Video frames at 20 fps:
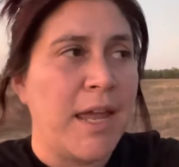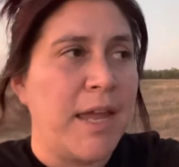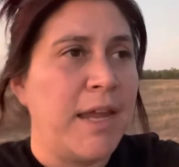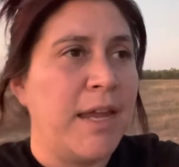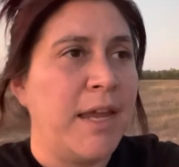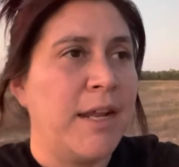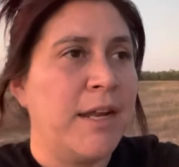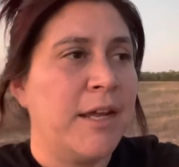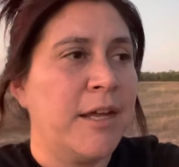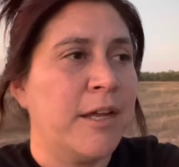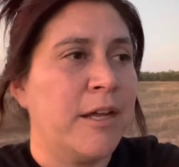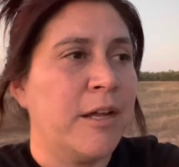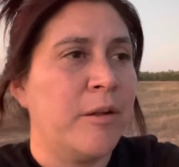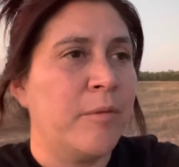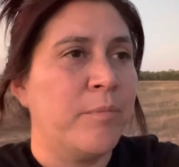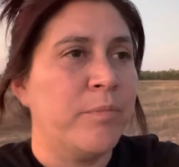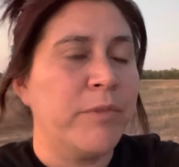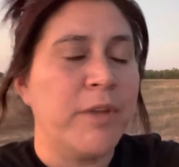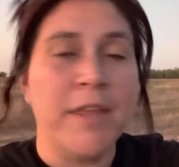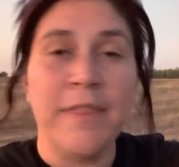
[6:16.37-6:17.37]
And,
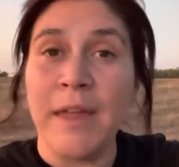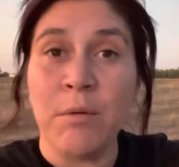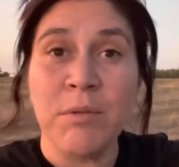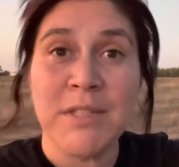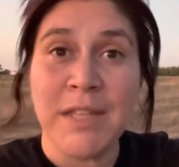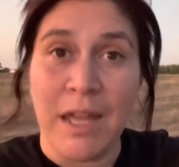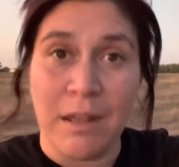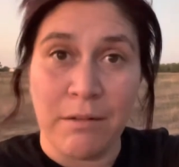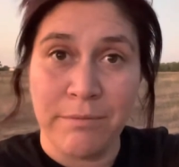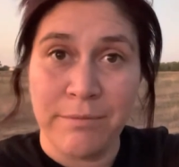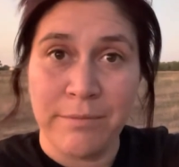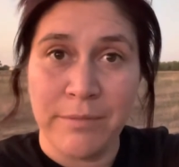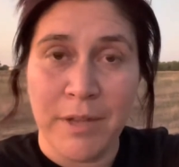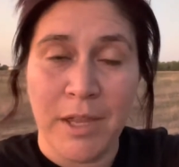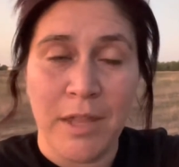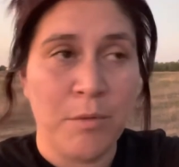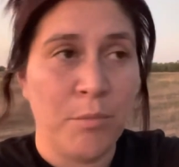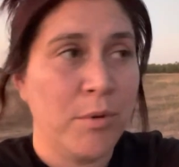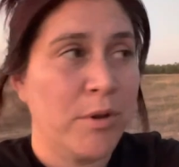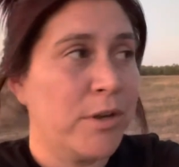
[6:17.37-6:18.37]
um, and that was that.
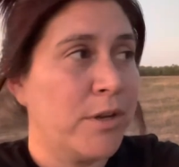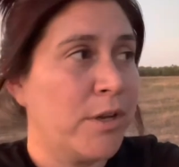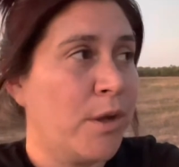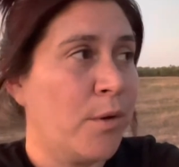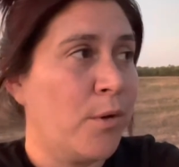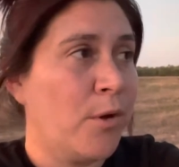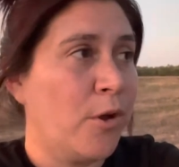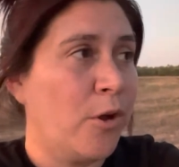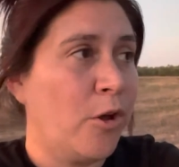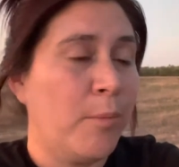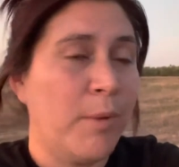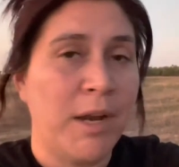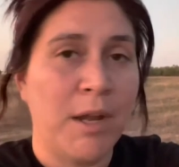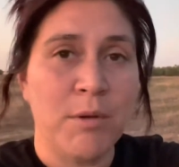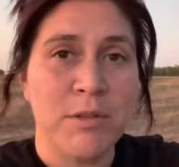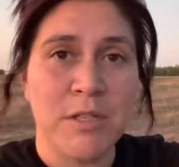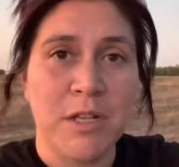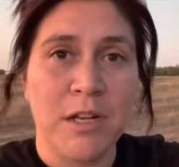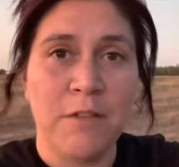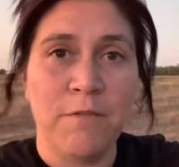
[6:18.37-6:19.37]
And then we're gonna go home and I
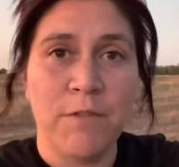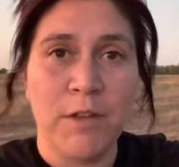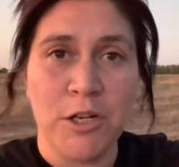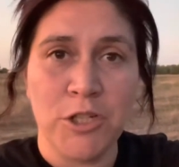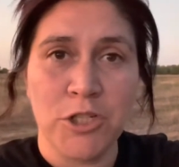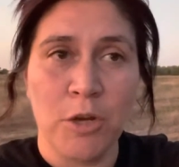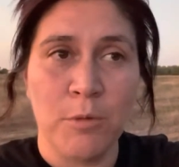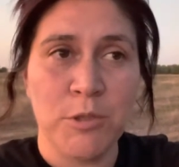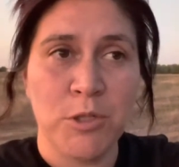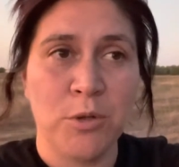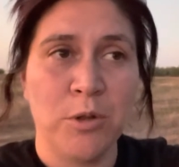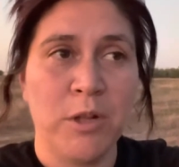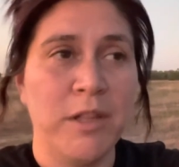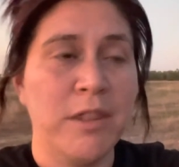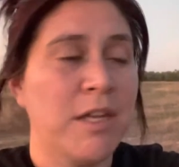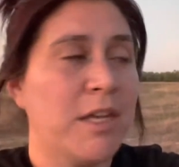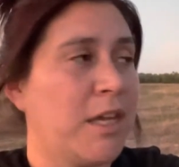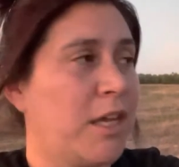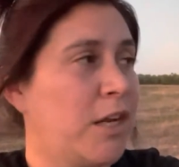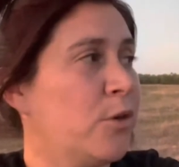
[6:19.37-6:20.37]
was gonna finish homeschooling
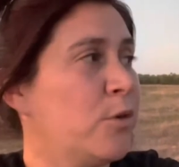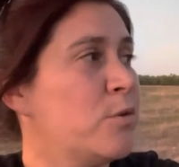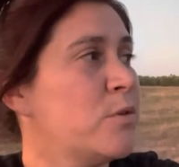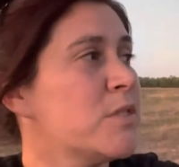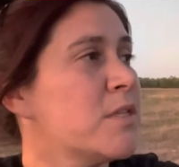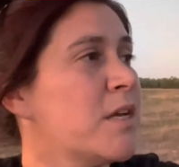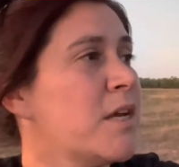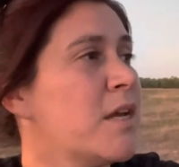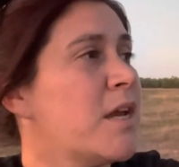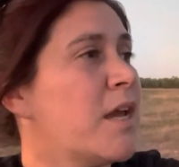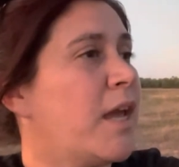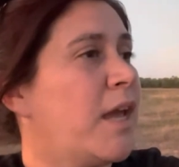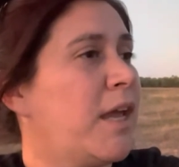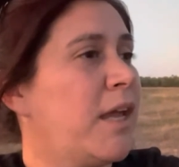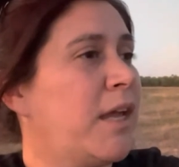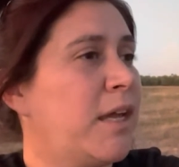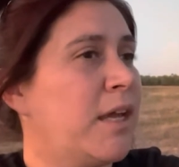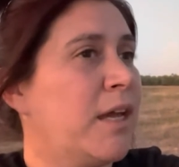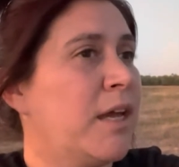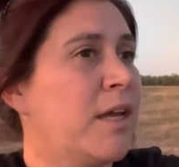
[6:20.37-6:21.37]
the kiddos
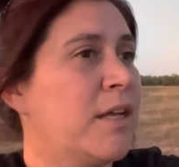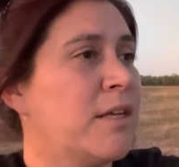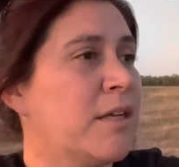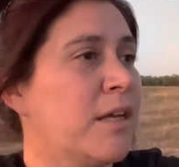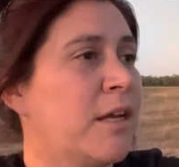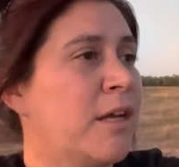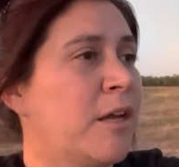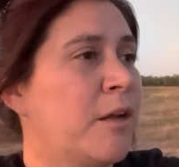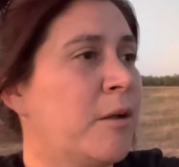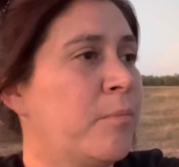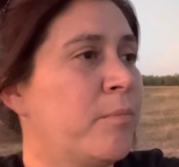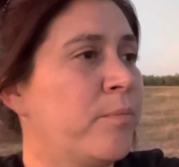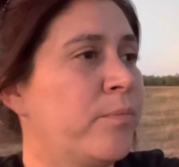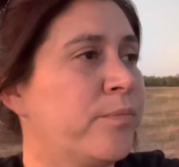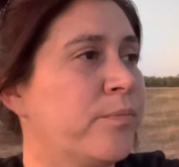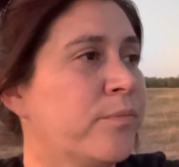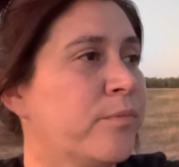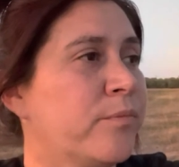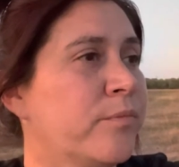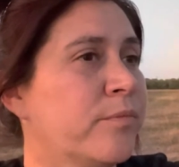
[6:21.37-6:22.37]
and,
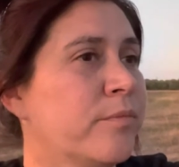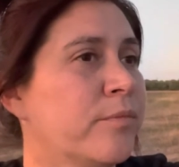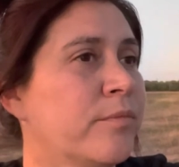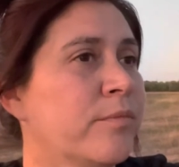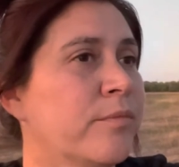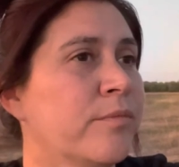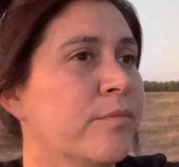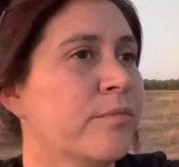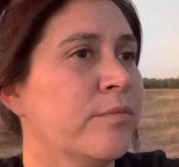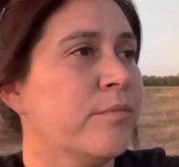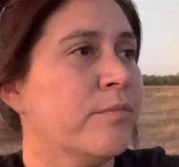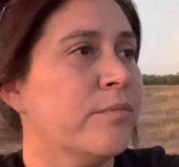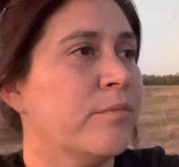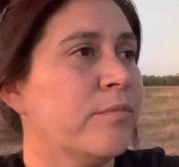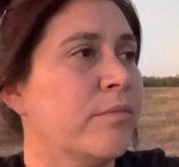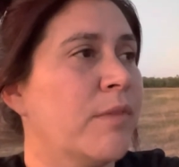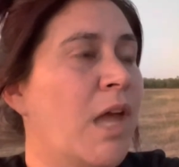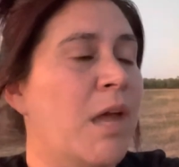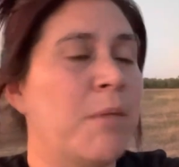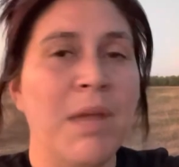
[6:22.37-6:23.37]
um,
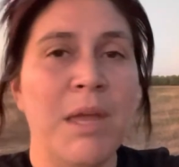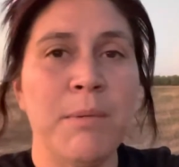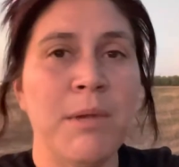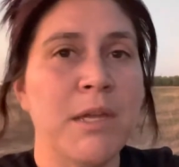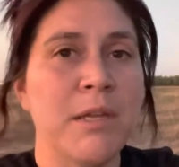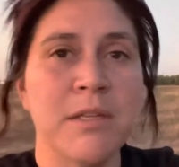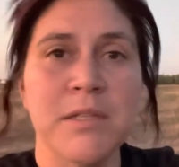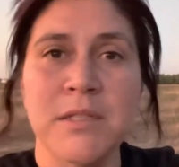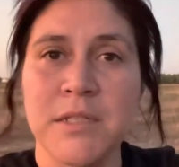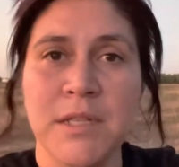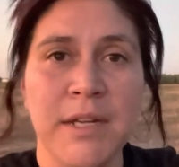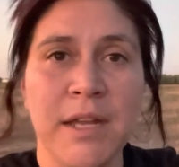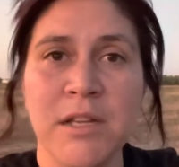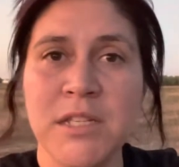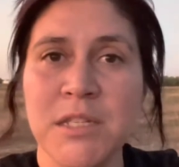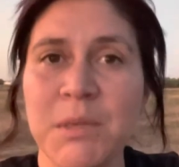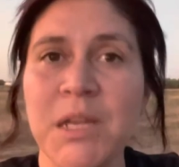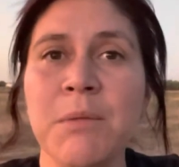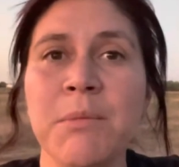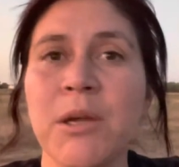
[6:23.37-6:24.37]
and maybe send out
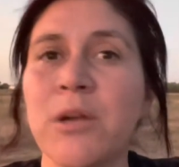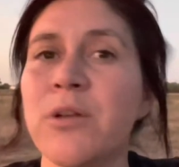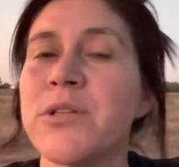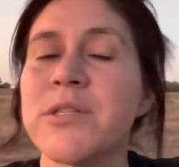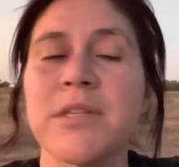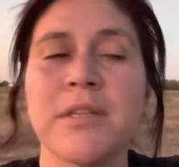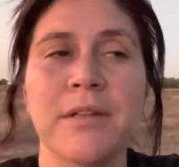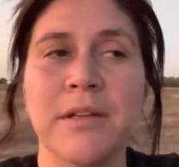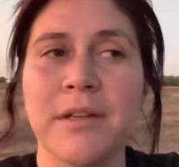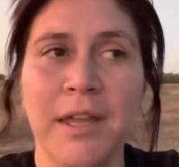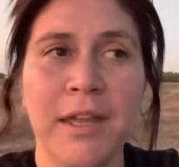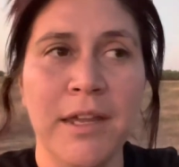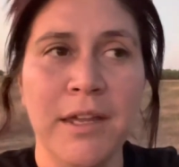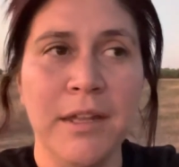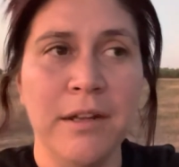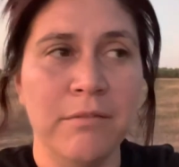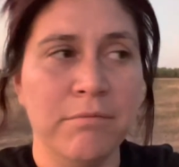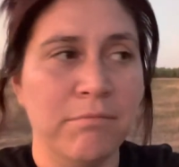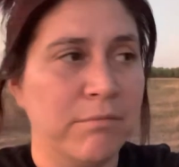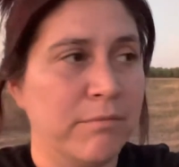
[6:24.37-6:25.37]
some emails.
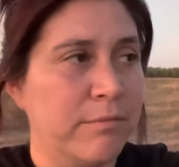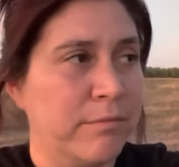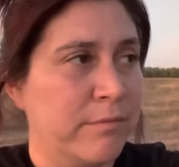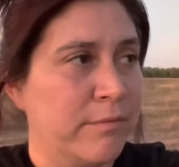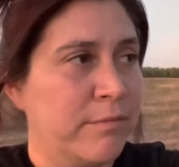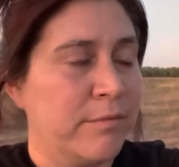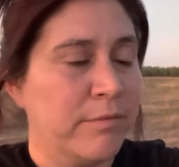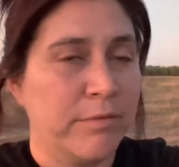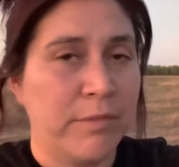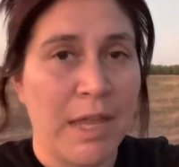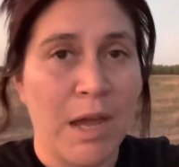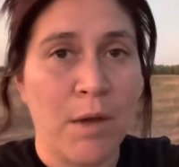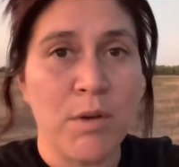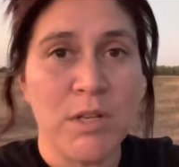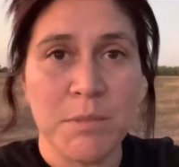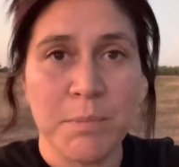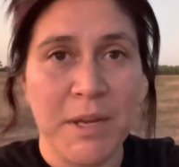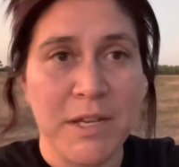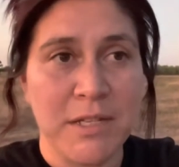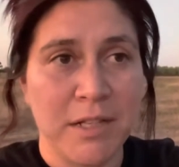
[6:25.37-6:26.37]
And that
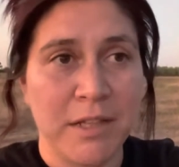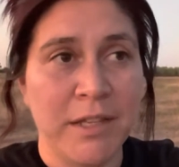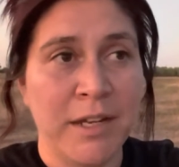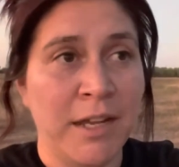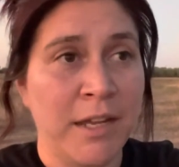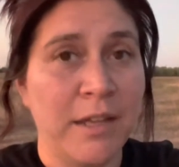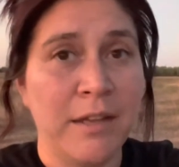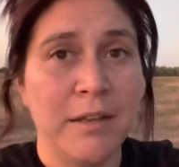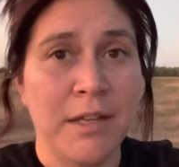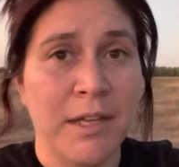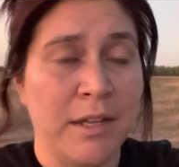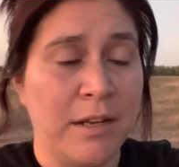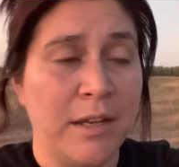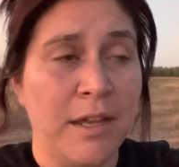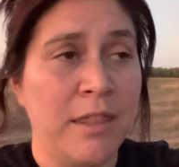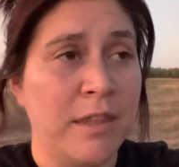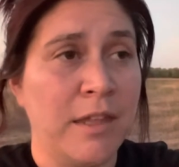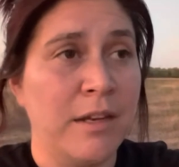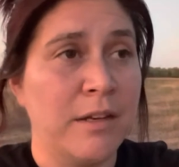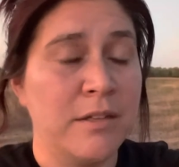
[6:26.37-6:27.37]
was basically it. it
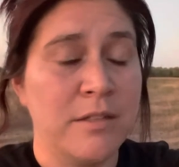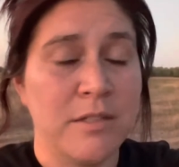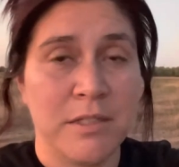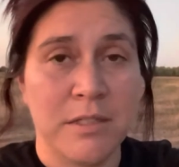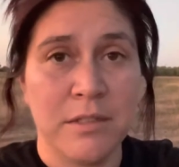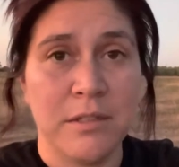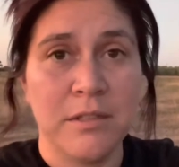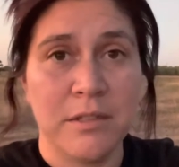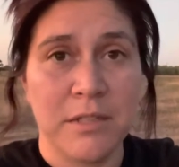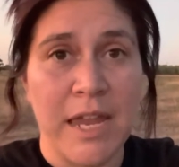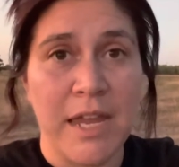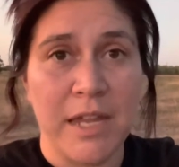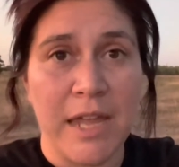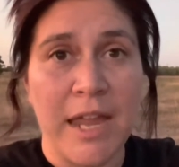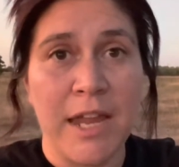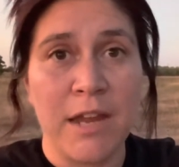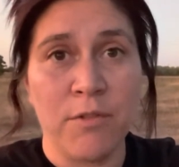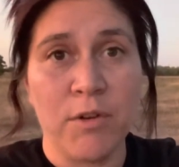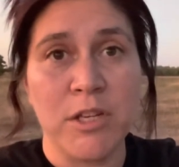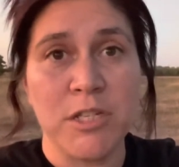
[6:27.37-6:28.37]
and then take
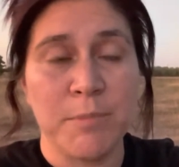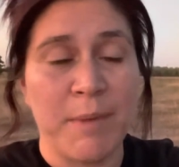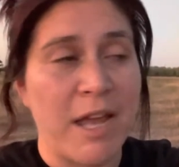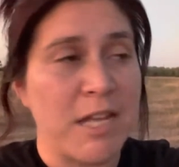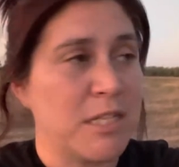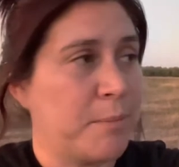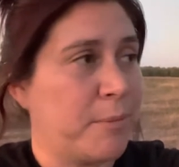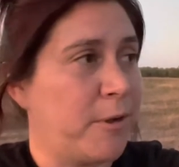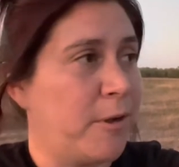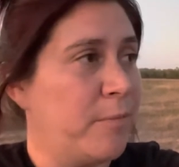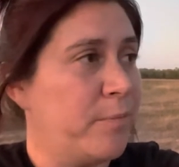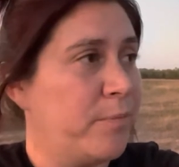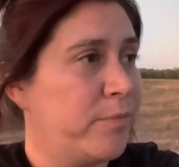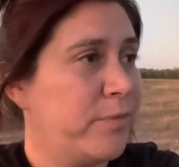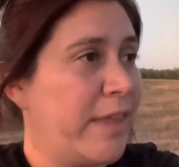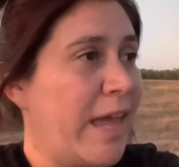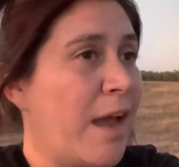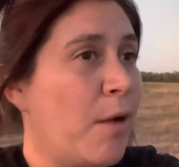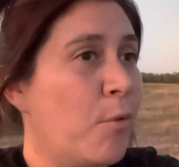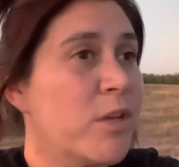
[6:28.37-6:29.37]
Avery to basketball.
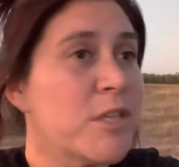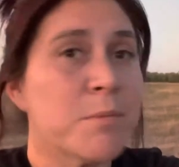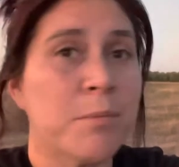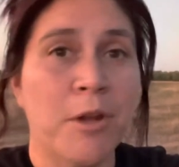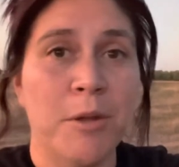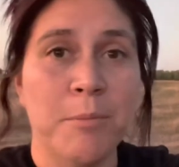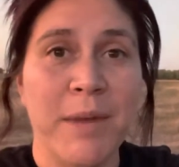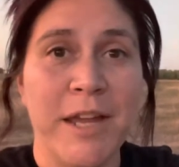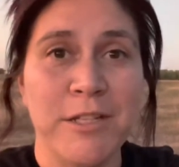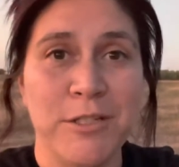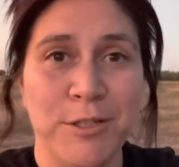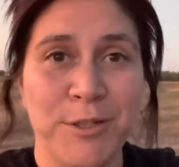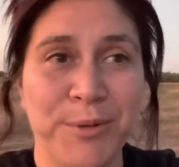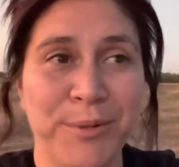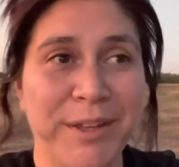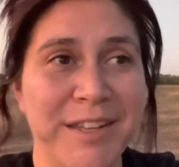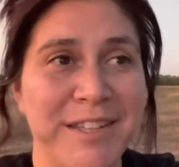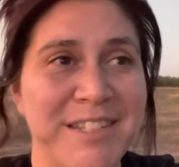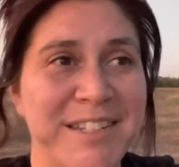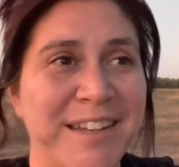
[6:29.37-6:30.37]
That was on my to-do
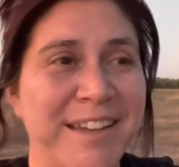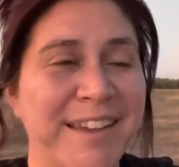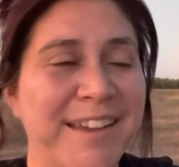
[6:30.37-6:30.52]
list.